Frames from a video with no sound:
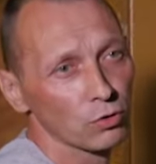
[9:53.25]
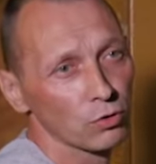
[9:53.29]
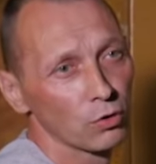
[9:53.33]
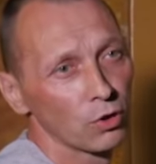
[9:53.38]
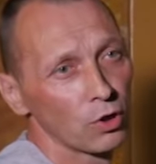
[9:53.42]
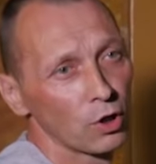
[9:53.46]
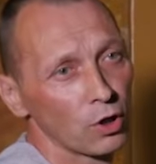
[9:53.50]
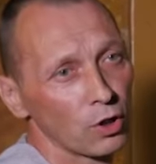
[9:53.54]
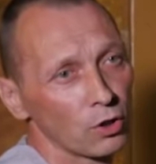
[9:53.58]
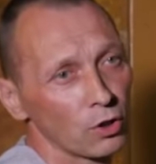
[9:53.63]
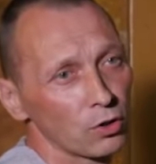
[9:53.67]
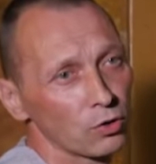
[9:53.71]

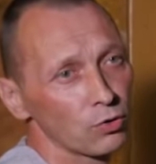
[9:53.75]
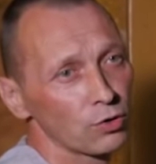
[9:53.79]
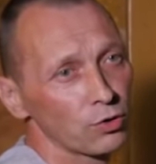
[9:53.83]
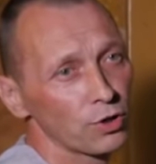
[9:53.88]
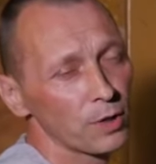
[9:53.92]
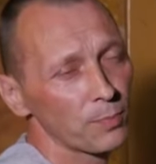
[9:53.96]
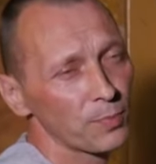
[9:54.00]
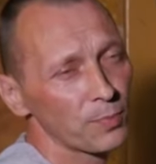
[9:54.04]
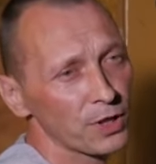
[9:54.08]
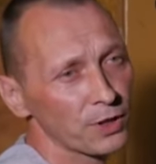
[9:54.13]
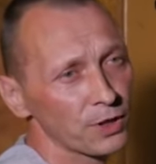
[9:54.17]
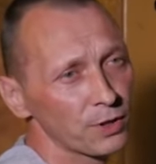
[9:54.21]
That is,
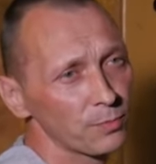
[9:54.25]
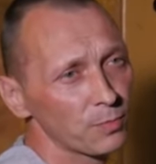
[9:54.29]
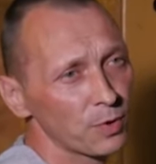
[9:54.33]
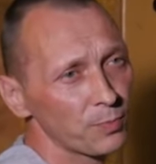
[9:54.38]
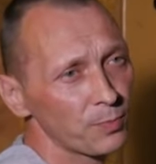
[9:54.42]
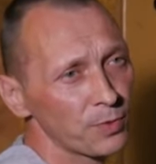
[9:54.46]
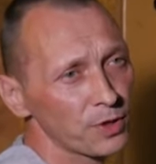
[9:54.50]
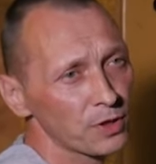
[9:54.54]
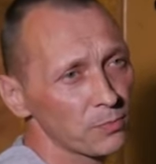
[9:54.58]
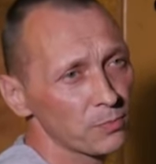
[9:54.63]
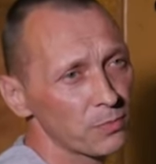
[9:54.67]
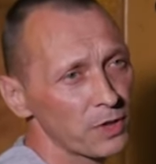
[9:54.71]
you need to
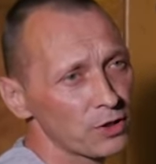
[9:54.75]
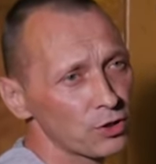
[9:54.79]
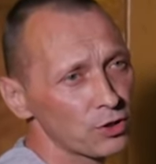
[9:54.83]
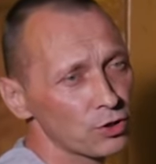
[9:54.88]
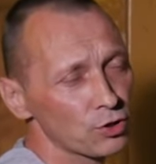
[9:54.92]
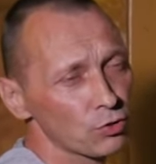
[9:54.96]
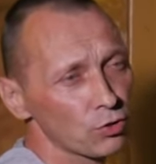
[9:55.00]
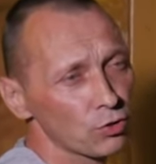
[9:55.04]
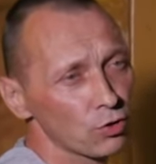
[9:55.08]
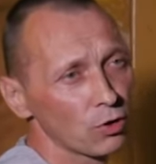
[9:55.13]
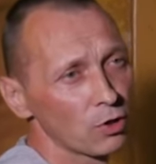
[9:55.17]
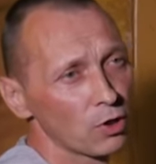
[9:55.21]

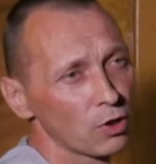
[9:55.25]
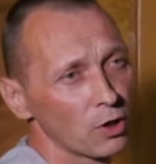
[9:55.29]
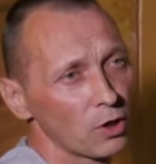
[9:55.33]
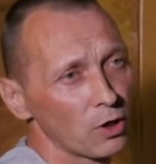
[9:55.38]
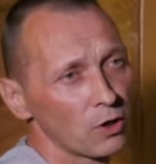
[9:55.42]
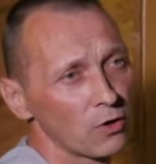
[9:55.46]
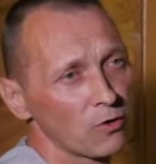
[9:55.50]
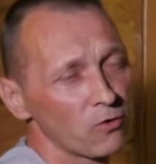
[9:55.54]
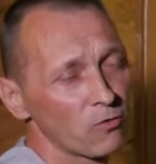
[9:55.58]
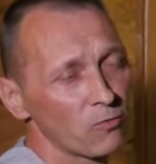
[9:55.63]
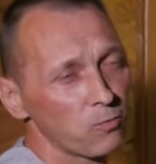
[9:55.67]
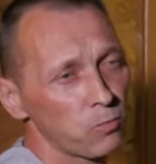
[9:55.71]
understand that in
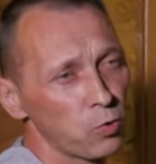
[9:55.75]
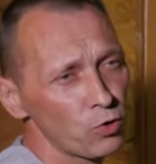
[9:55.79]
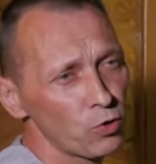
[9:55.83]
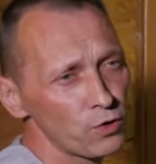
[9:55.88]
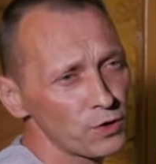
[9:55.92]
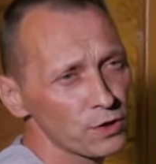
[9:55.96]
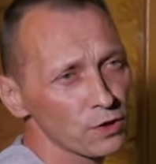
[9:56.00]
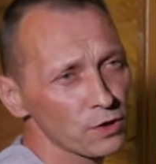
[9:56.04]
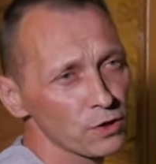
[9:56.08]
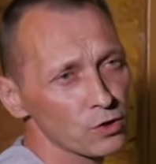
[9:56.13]
boxing,